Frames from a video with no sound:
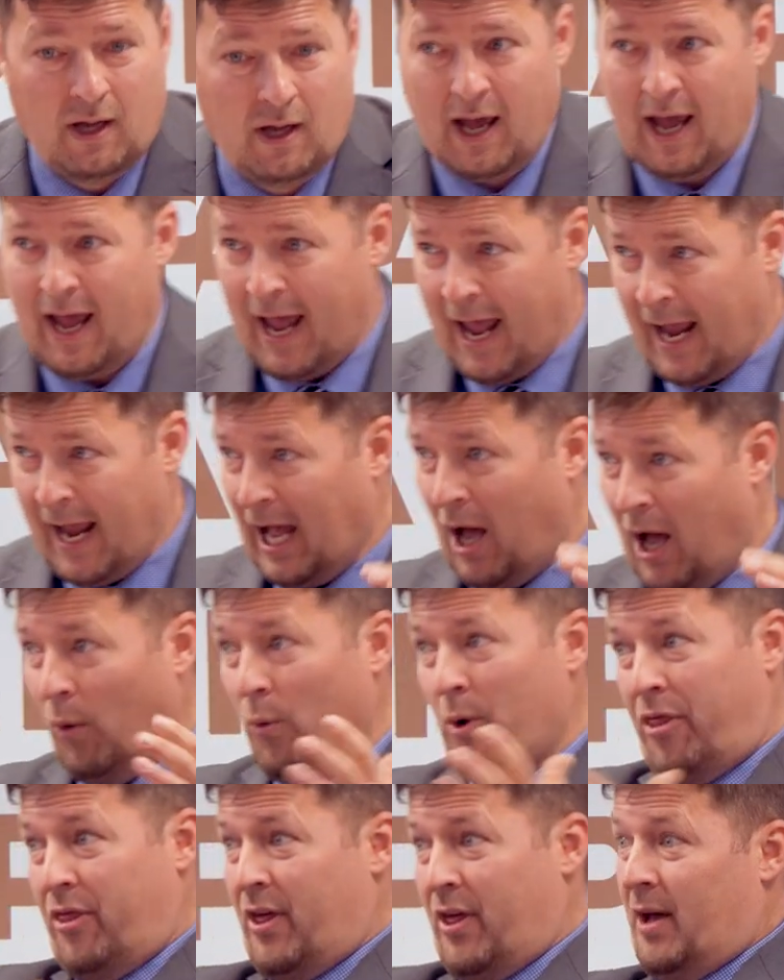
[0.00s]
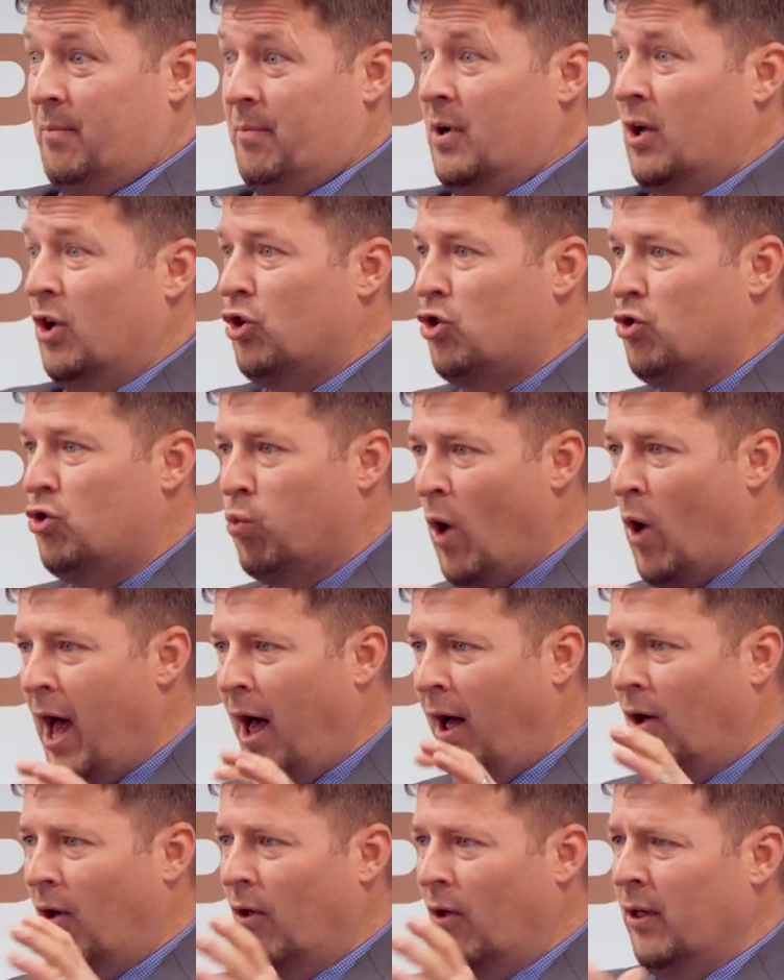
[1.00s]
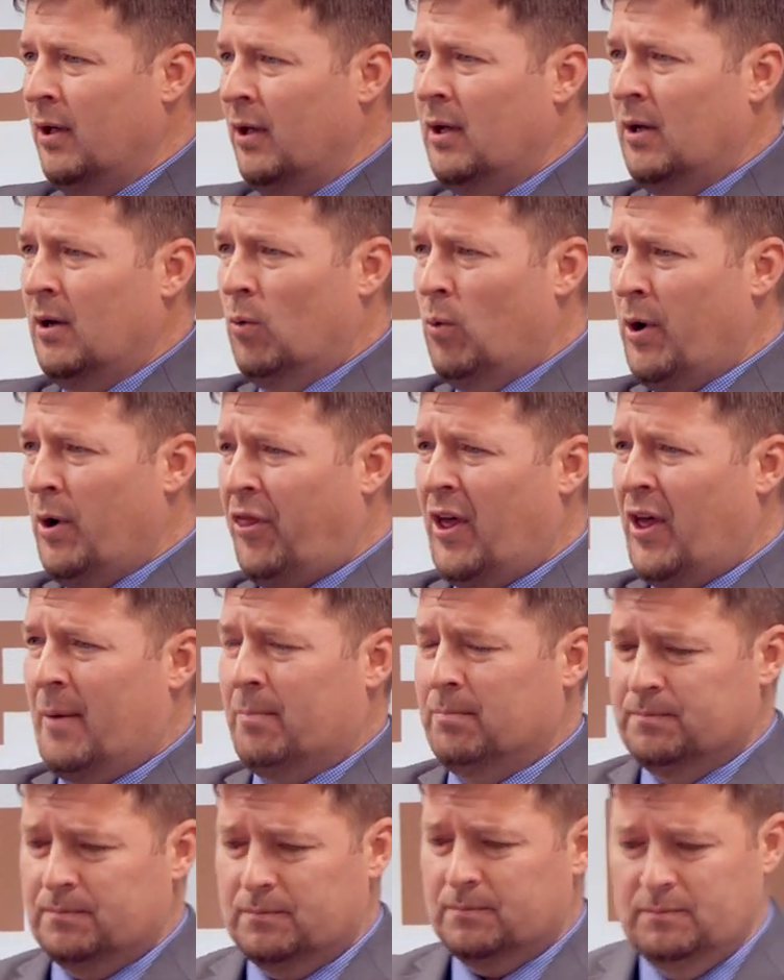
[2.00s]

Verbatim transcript: Hang out with them, dwell with them.